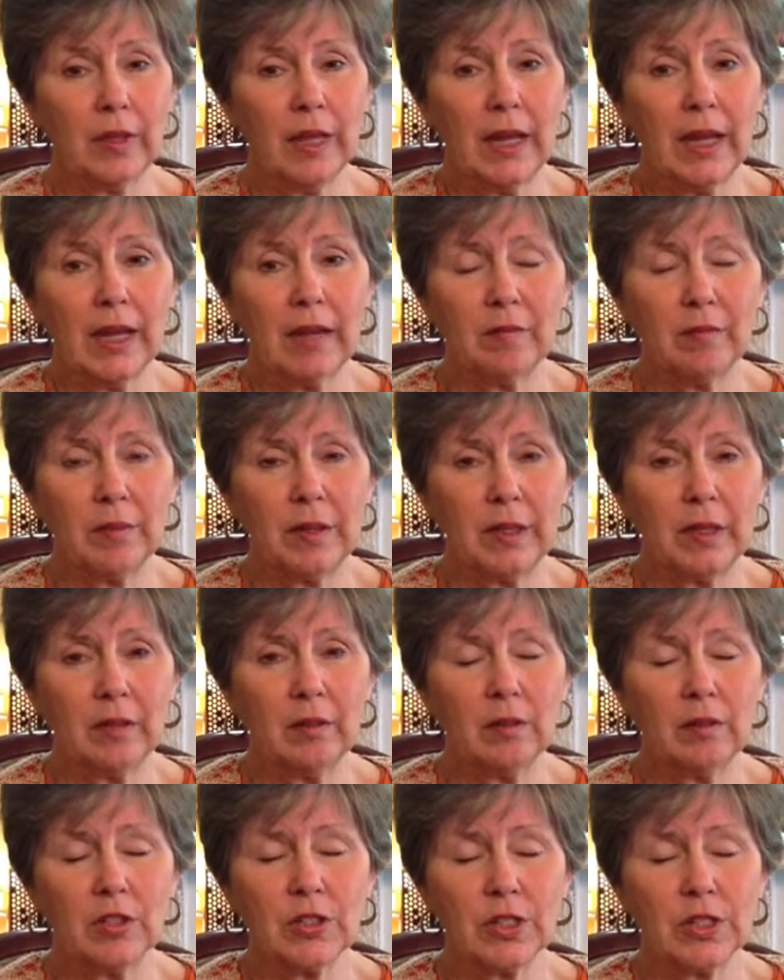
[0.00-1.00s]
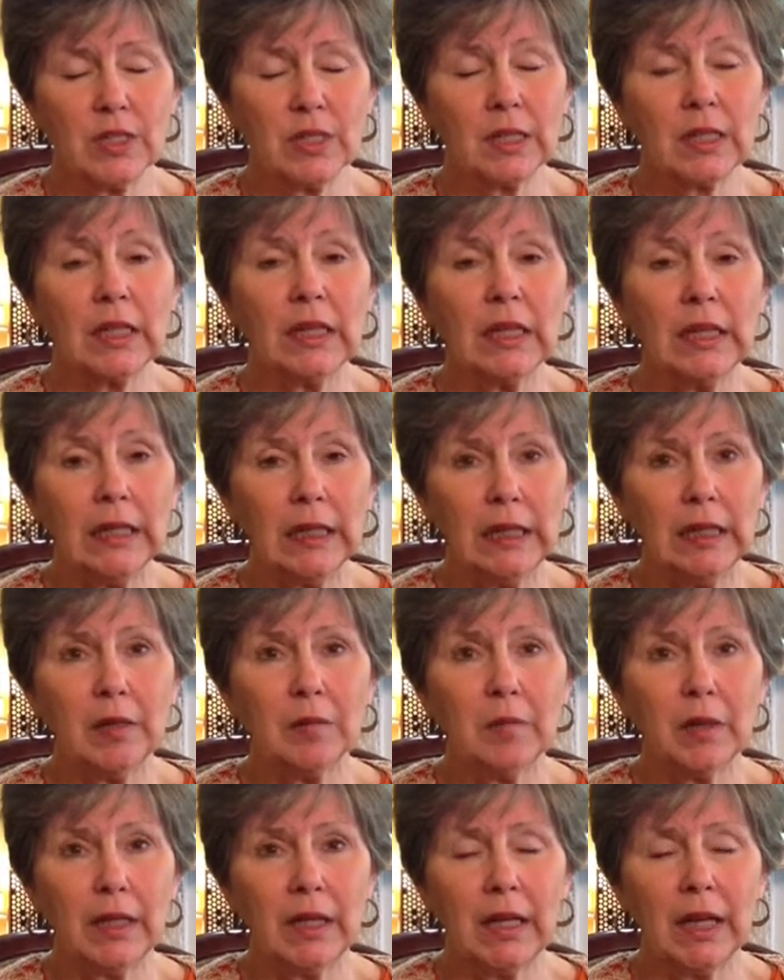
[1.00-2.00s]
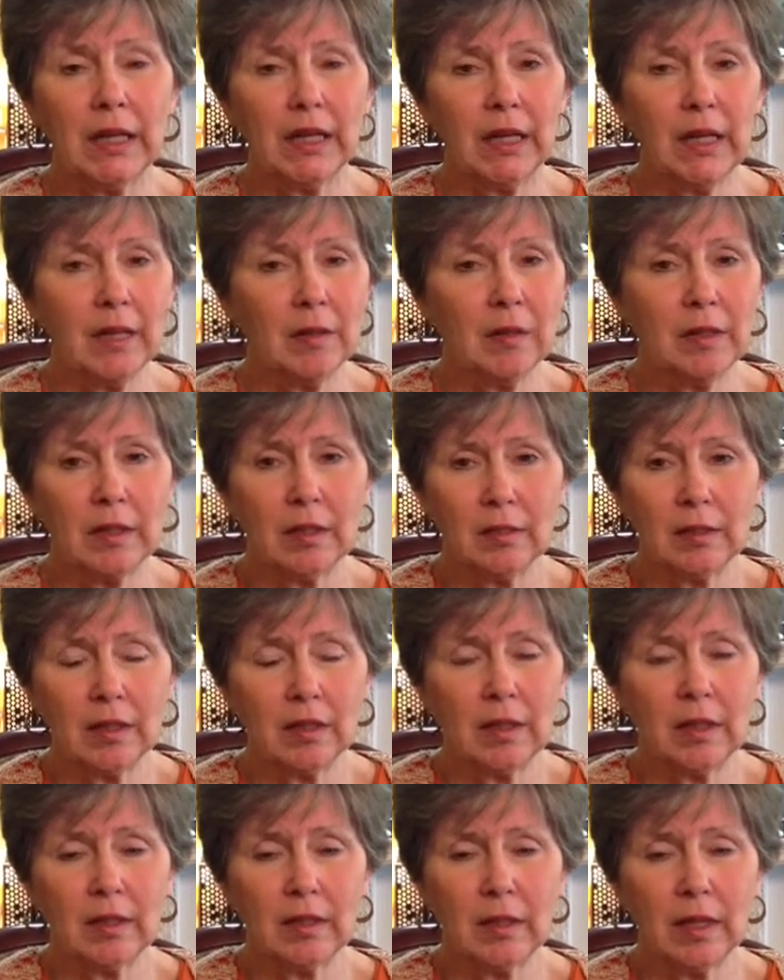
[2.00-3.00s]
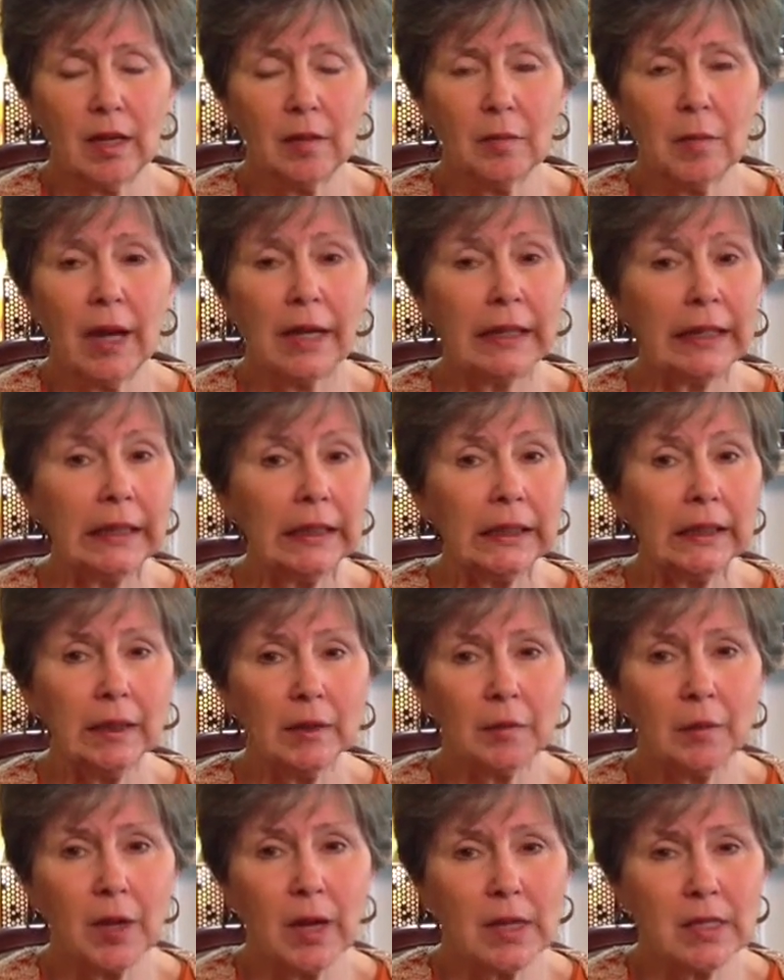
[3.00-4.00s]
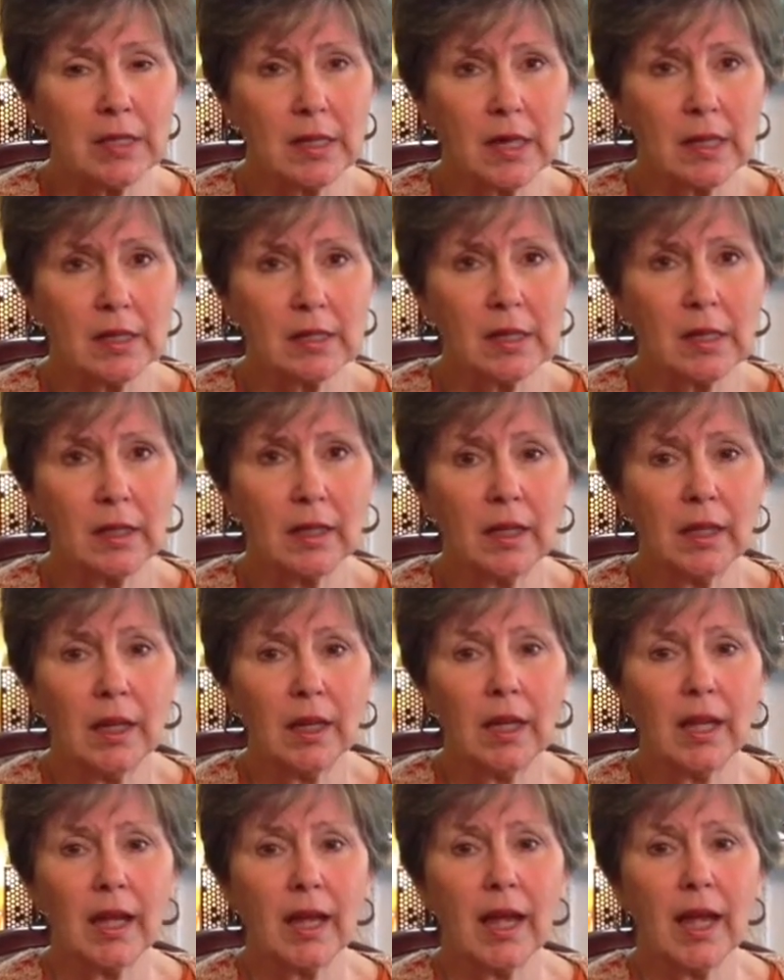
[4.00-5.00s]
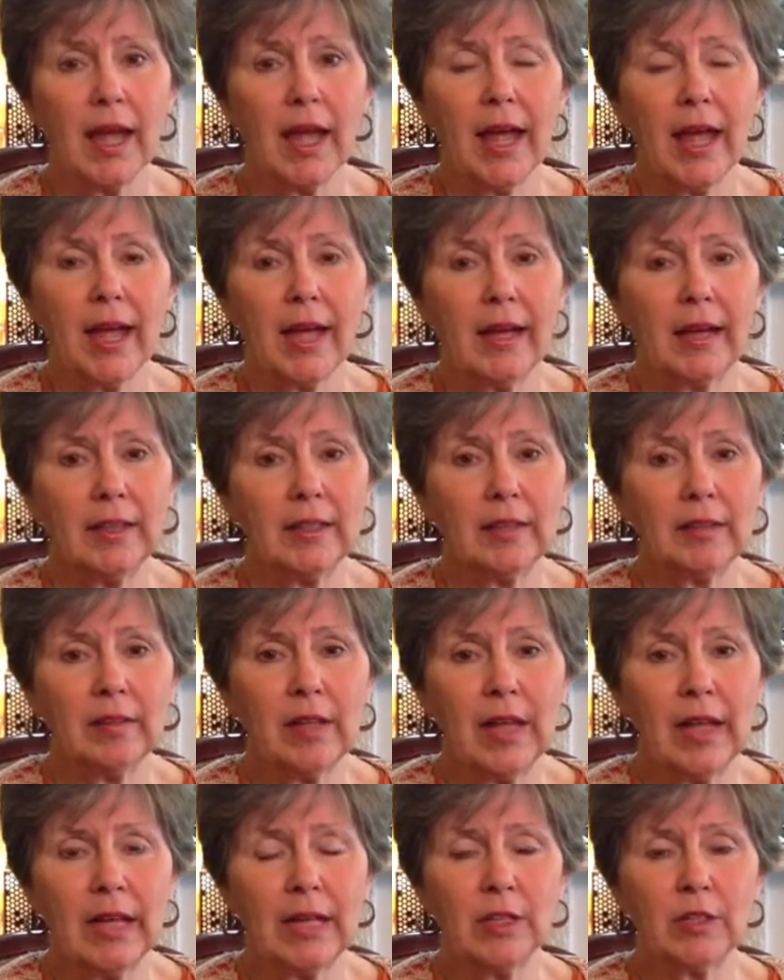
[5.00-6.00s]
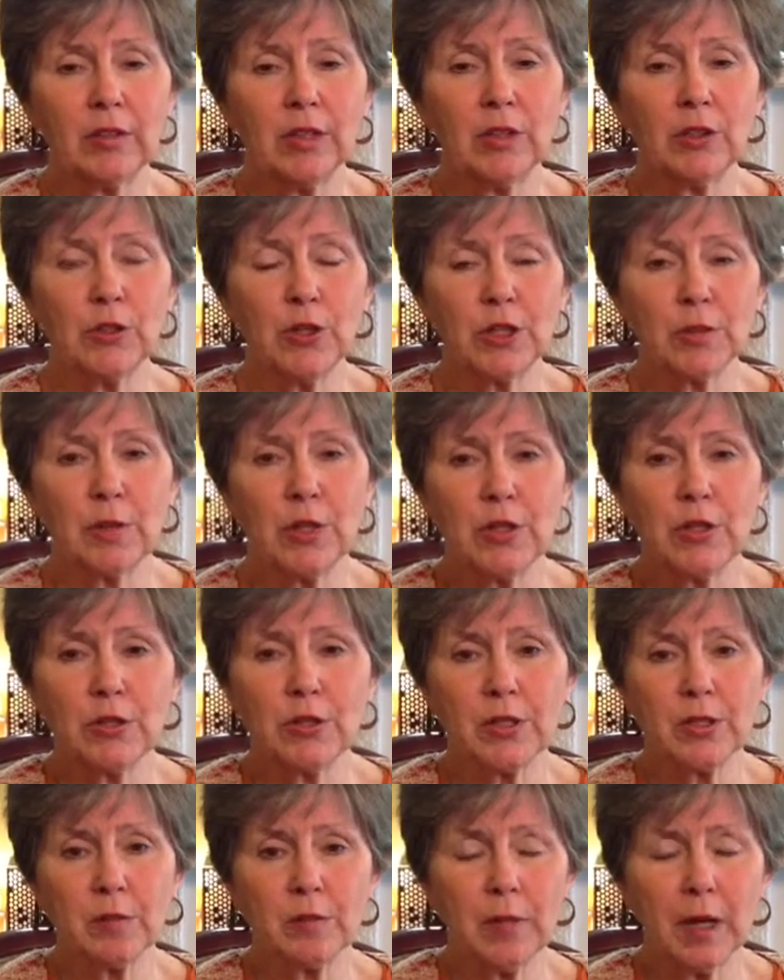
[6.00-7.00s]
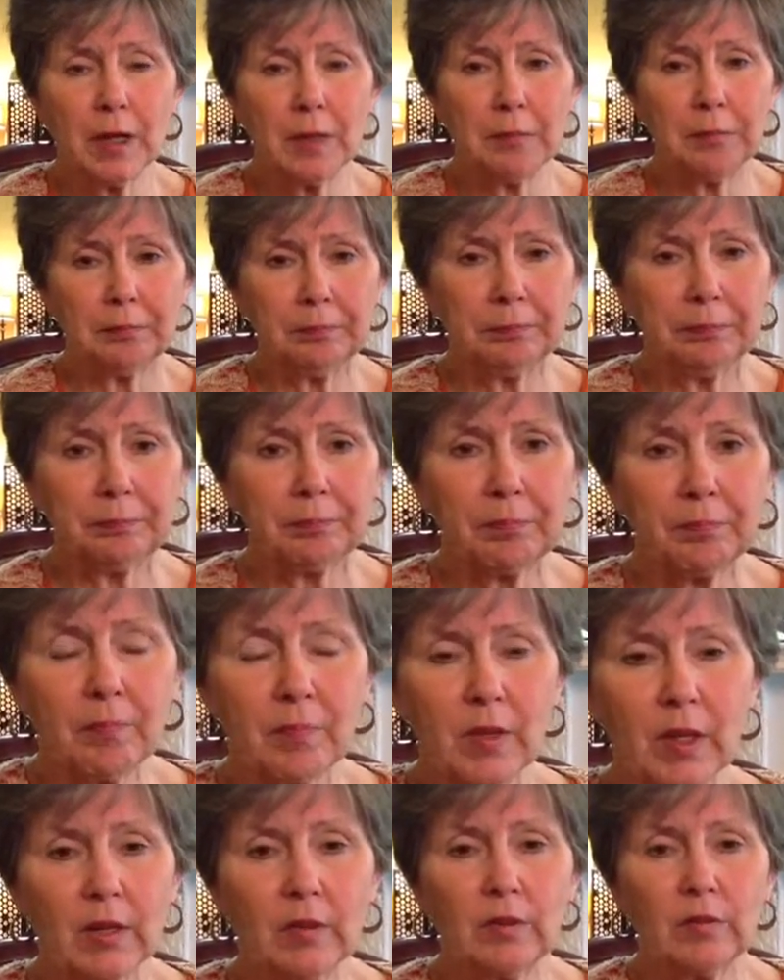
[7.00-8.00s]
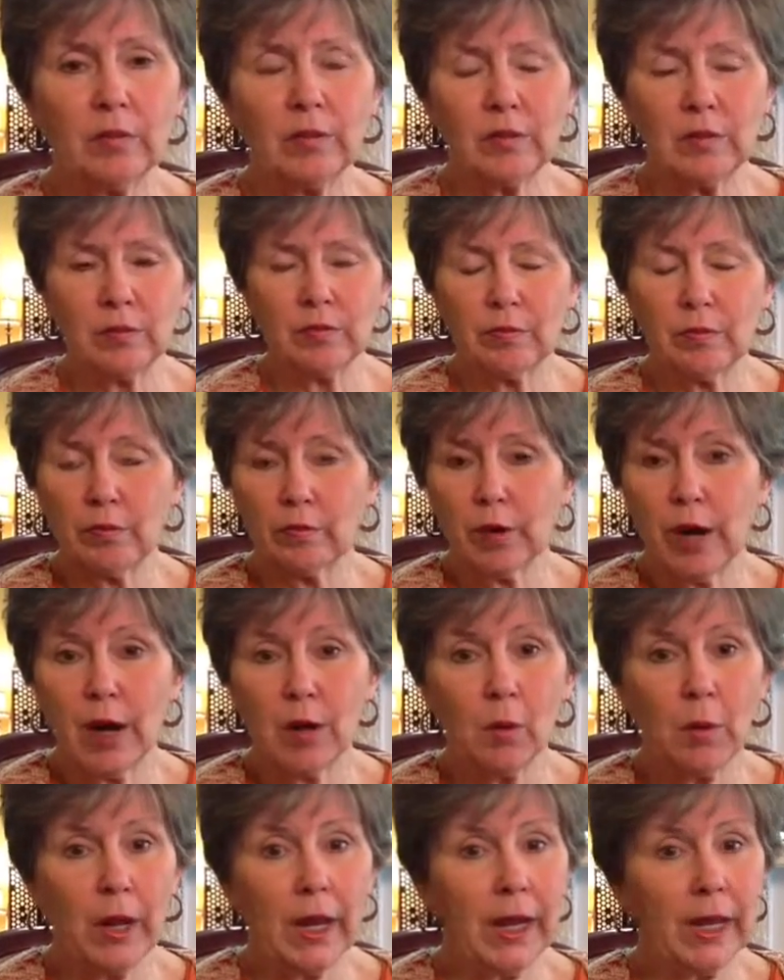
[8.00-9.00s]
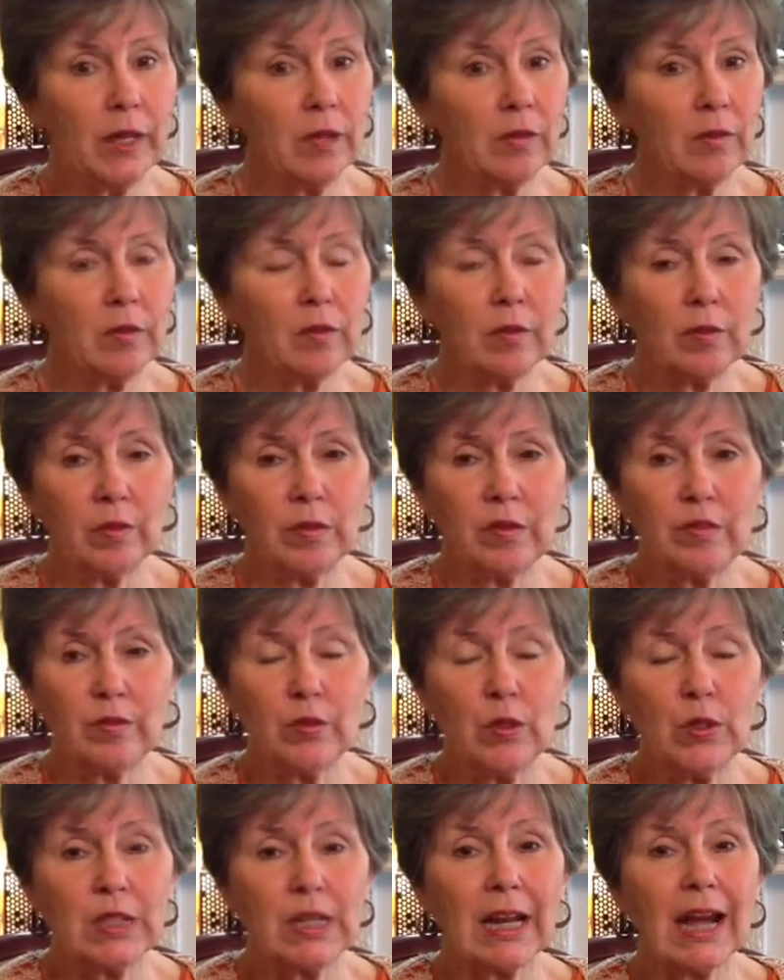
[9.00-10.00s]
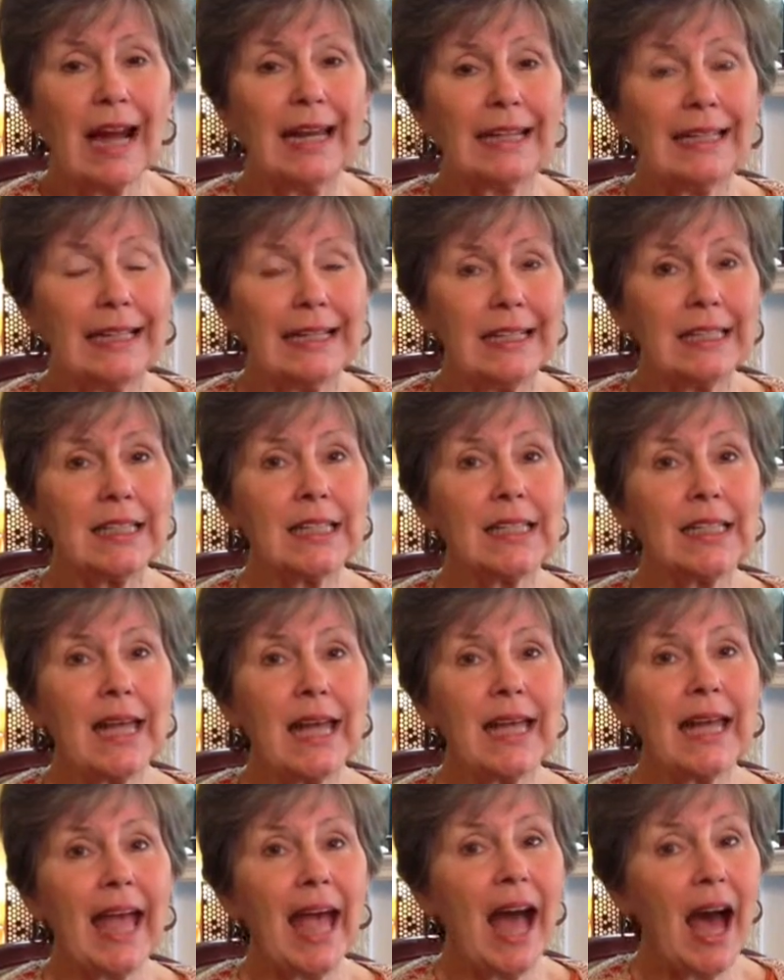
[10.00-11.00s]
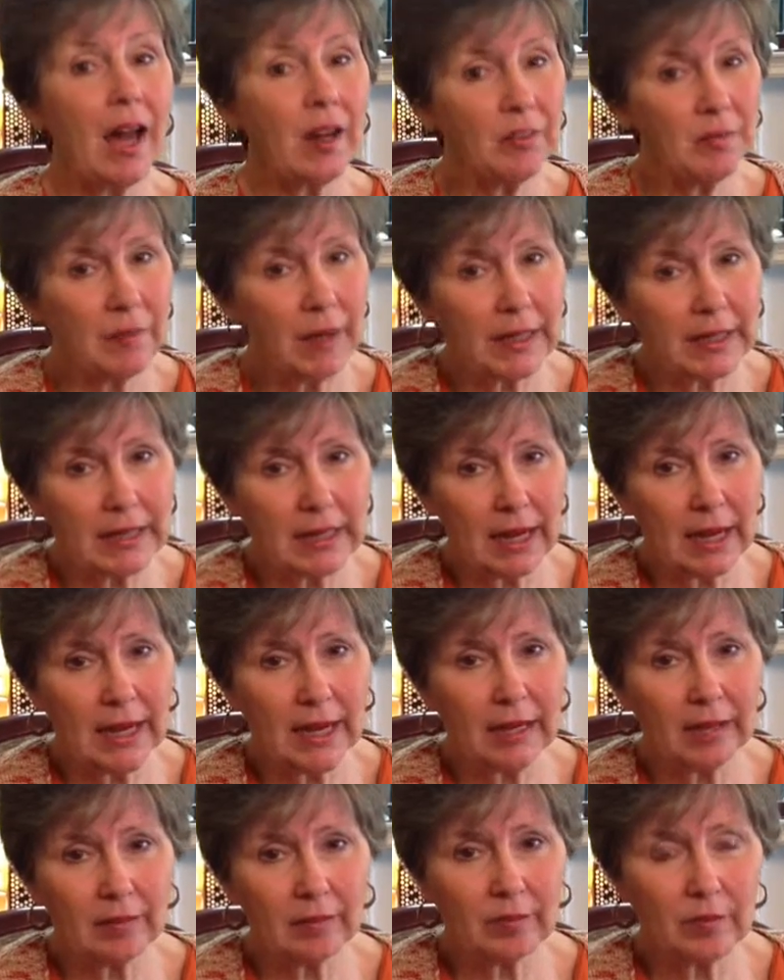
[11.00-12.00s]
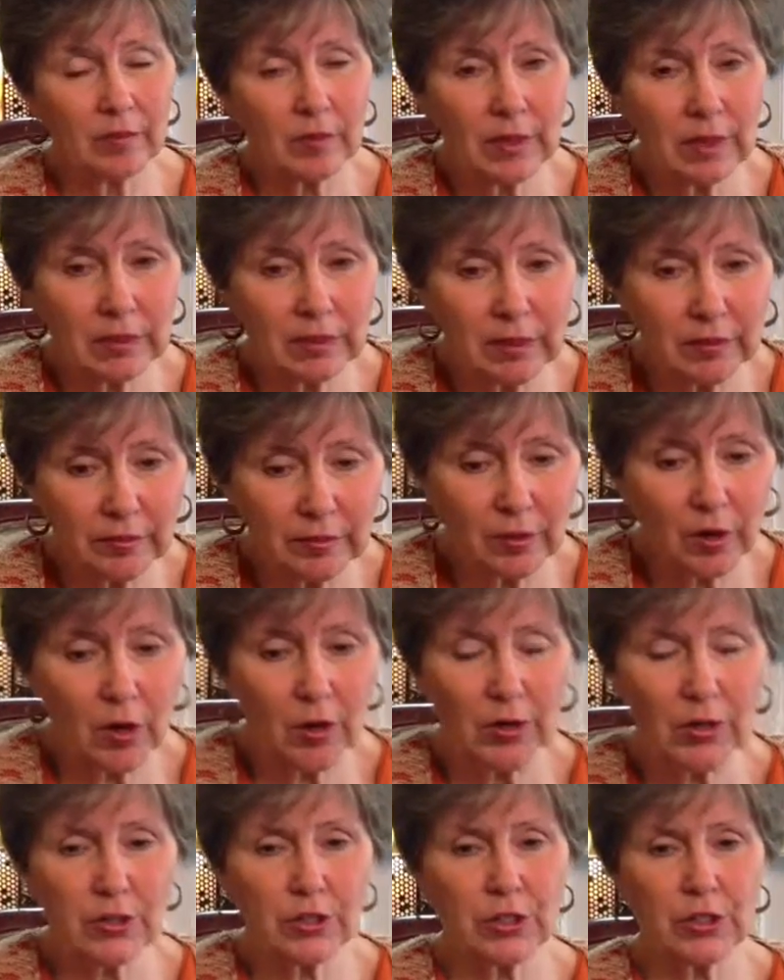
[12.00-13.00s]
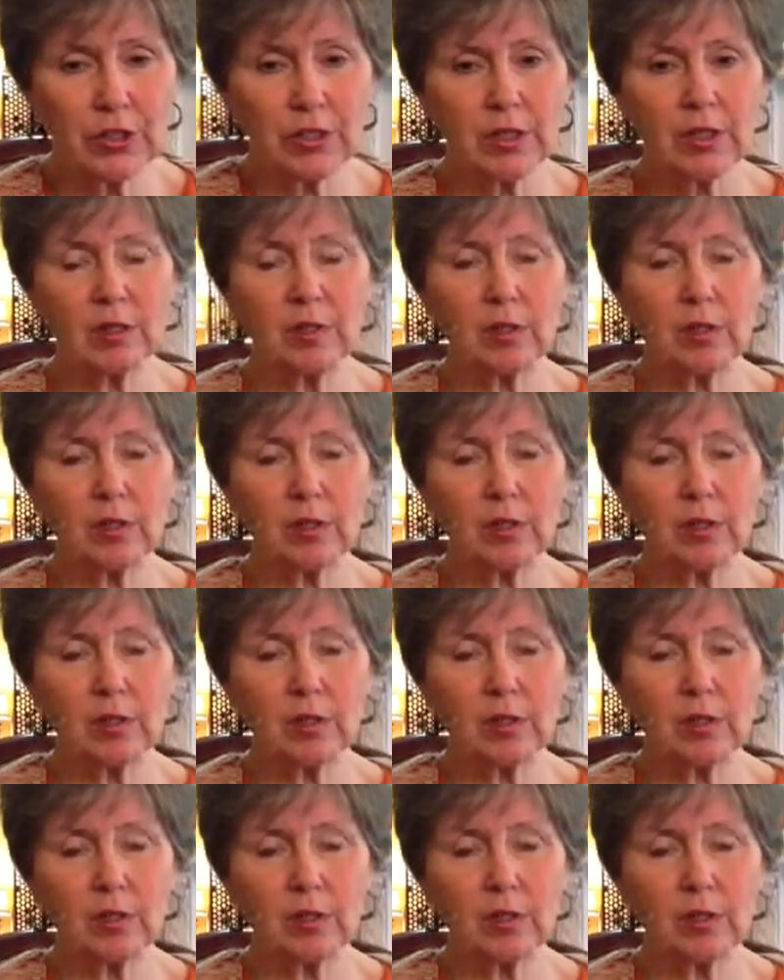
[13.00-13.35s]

They have been just key in my healing process, and they introduced me to some right away foods that I needed to take out of my diet, as far as just